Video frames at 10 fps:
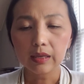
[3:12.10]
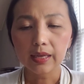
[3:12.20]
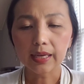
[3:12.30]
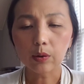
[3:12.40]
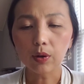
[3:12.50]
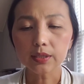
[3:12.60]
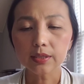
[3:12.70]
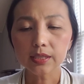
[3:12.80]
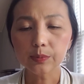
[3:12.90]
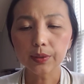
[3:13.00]
And I want
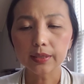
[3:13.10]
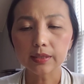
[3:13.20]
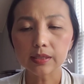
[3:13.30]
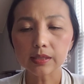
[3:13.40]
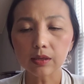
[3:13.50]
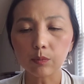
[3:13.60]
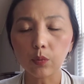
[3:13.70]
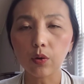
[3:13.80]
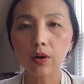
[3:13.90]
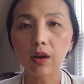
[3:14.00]
to explain this
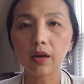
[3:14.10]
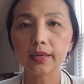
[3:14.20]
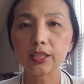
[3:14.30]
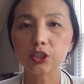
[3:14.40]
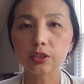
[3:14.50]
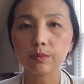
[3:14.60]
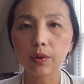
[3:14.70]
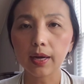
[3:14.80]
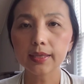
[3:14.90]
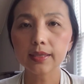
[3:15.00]
more on a
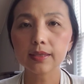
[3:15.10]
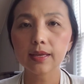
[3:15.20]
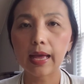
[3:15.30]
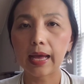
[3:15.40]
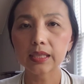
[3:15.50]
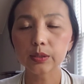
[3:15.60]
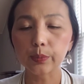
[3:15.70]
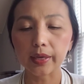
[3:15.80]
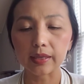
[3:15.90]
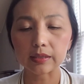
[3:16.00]
shamanic
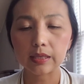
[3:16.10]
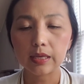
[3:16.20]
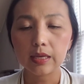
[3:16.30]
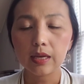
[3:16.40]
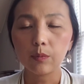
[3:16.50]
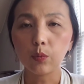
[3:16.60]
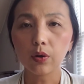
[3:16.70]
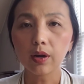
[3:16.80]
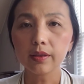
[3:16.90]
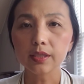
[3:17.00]
aspect, more
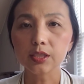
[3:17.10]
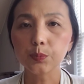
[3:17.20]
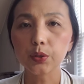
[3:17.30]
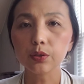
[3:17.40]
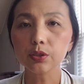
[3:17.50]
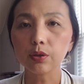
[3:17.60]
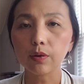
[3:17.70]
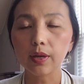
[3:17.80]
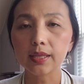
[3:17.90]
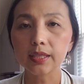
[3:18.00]
on the
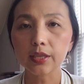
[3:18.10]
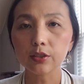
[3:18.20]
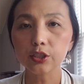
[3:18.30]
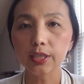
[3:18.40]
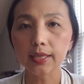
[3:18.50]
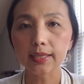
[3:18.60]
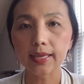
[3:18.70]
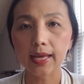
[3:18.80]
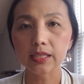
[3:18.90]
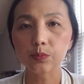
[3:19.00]
spiritual and energetic
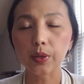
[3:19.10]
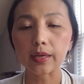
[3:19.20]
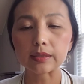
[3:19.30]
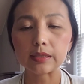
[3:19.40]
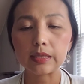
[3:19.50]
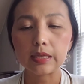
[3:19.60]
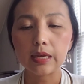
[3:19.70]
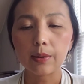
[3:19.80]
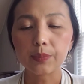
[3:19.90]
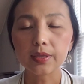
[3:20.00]
aspect,
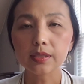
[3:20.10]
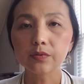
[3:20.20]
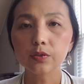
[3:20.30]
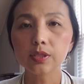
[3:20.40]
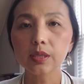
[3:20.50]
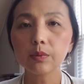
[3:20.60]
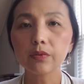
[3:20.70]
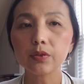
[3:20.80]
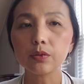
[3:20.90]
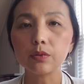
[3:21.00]
because for some
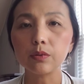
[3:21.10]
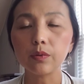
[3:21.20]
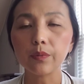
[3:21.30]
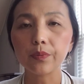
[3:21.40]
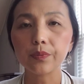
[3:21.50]
of you,